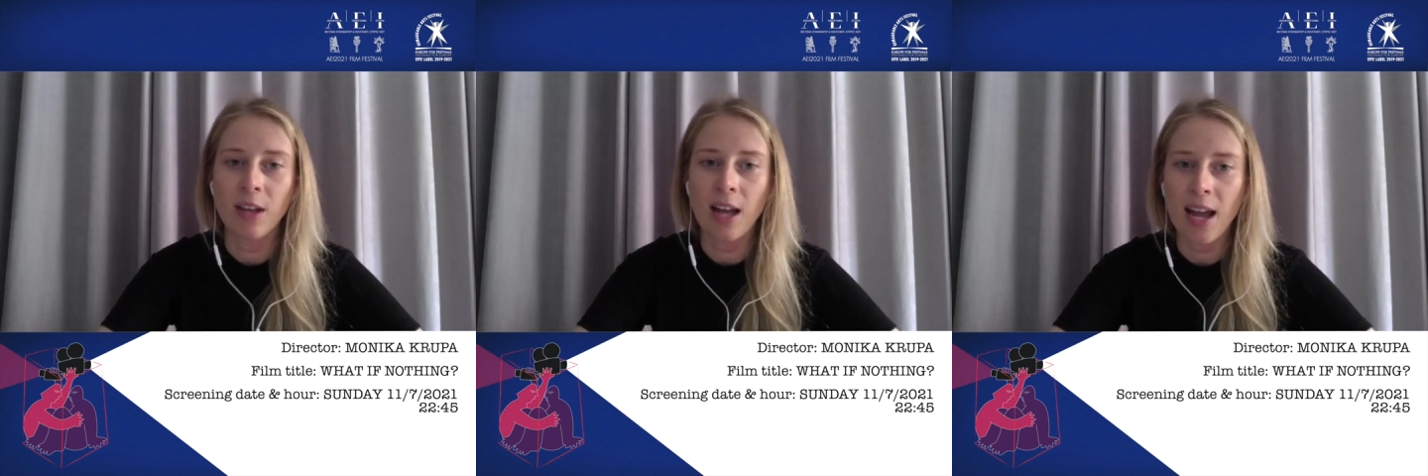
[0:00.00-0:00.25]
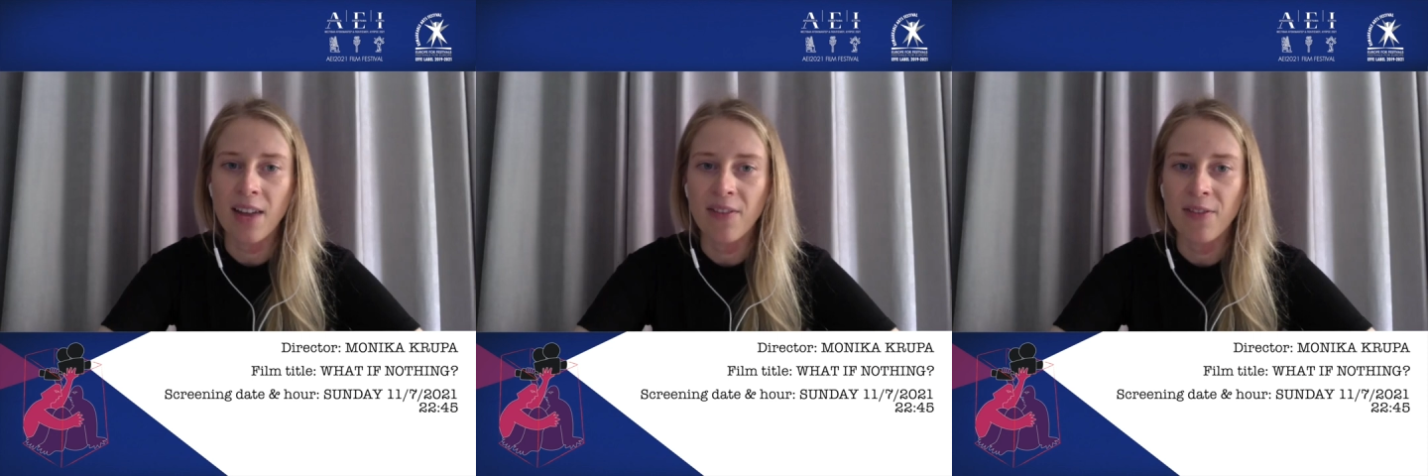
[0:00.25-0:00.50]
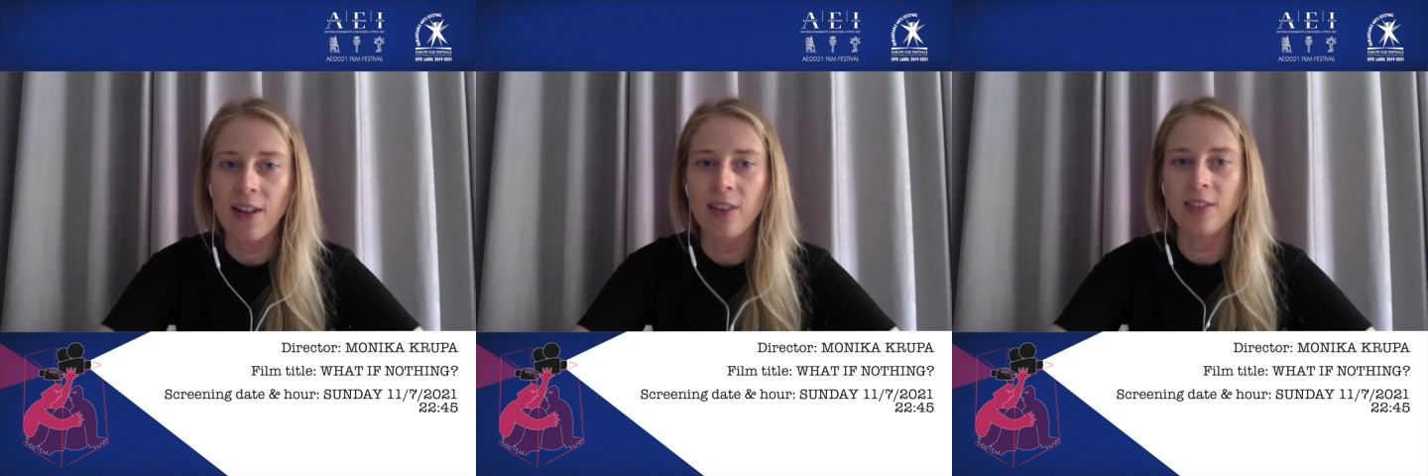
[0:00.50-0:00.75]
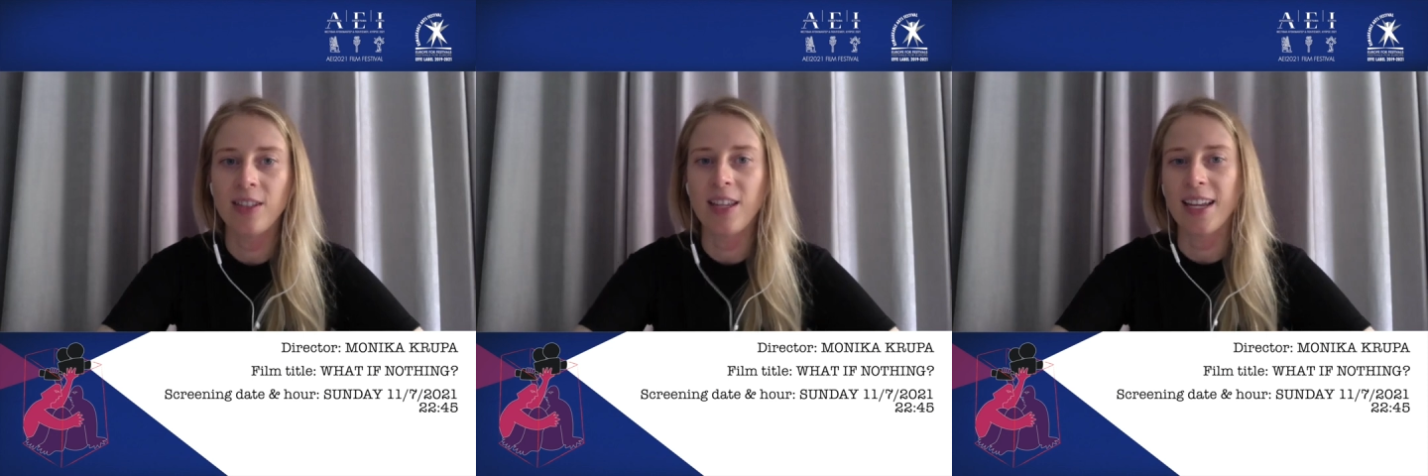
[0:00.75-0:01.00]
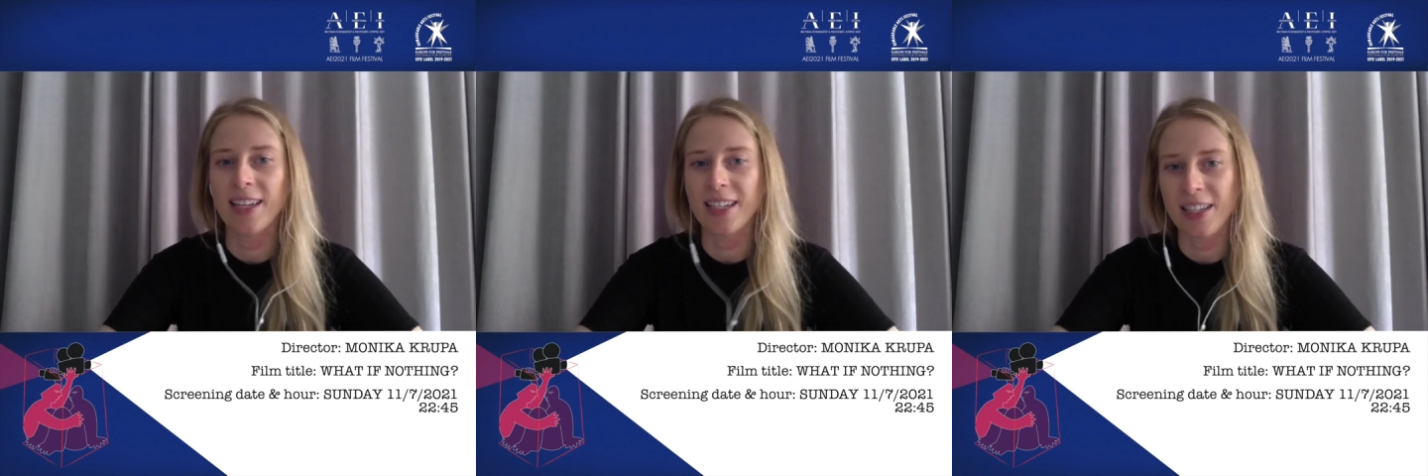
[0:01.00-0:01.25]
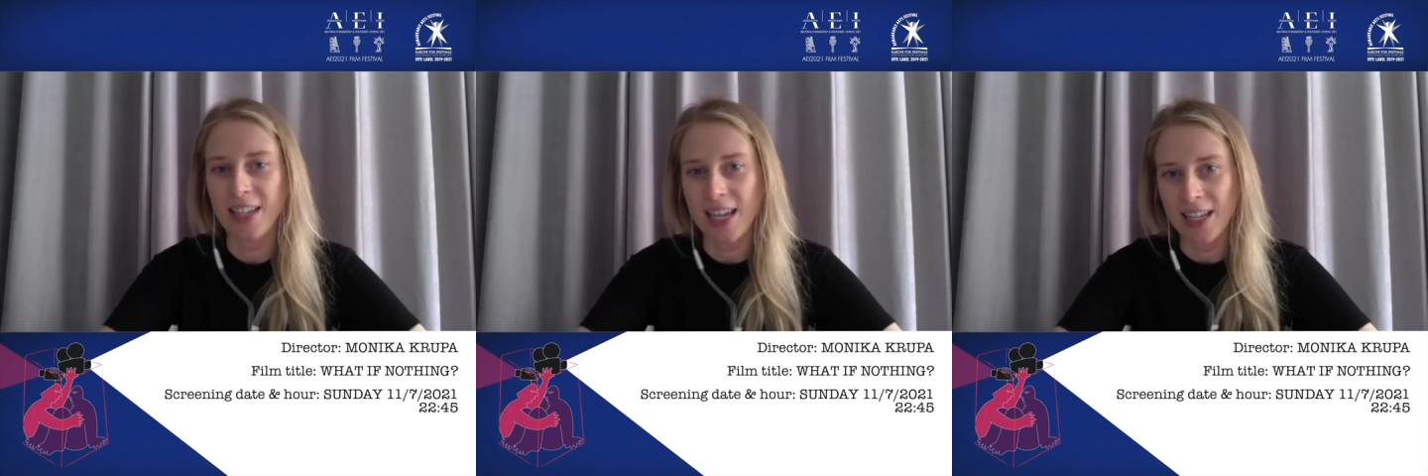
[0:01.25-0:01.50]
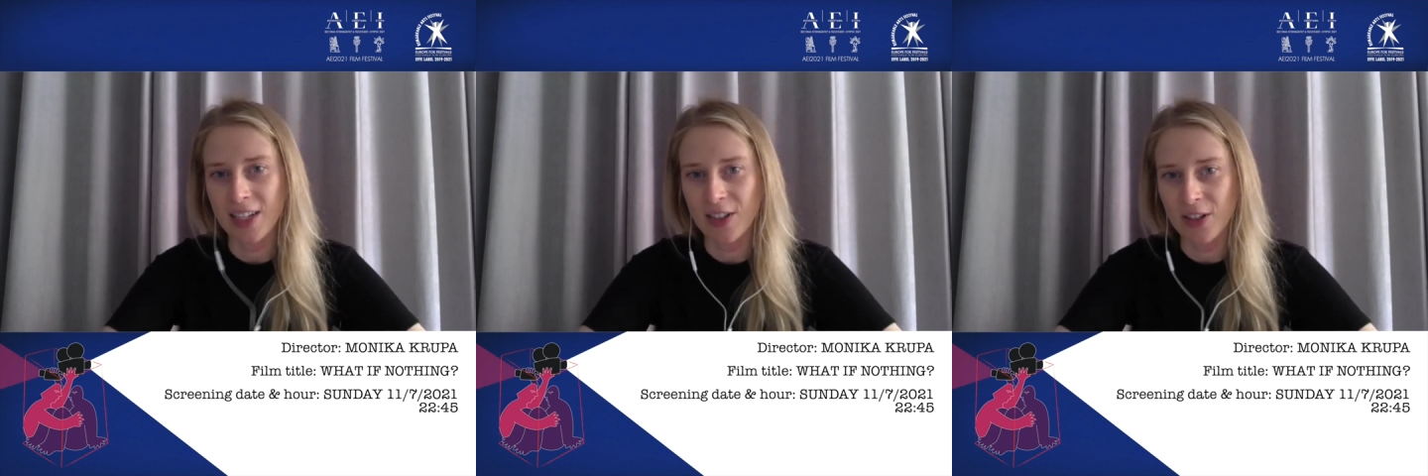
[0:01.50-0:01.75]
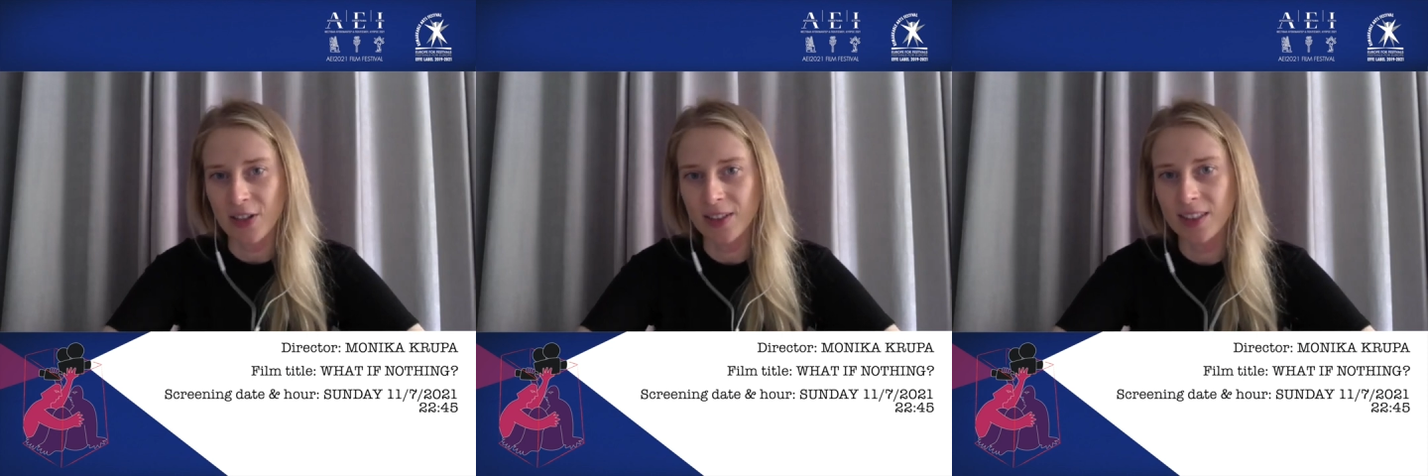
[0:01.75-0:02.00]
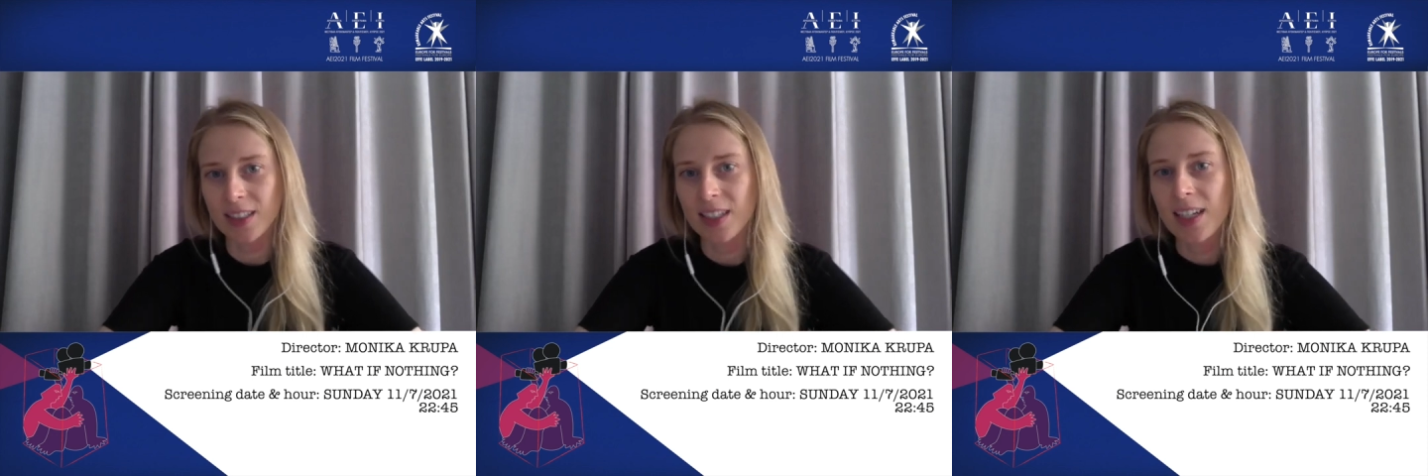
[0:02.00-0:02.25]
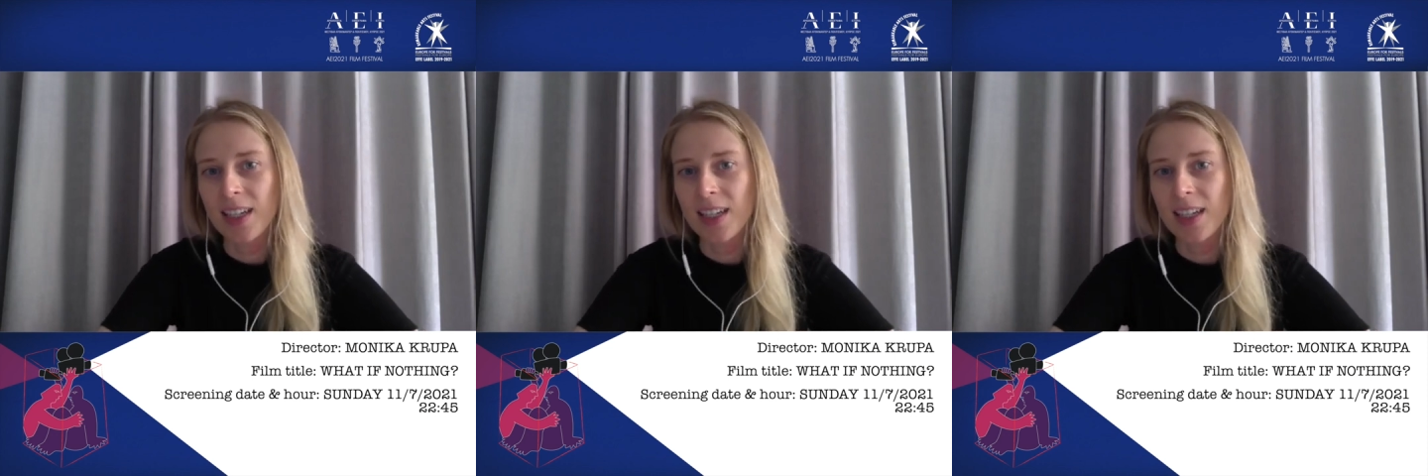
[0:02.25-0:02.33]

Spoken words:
I felt like Indiana Jones.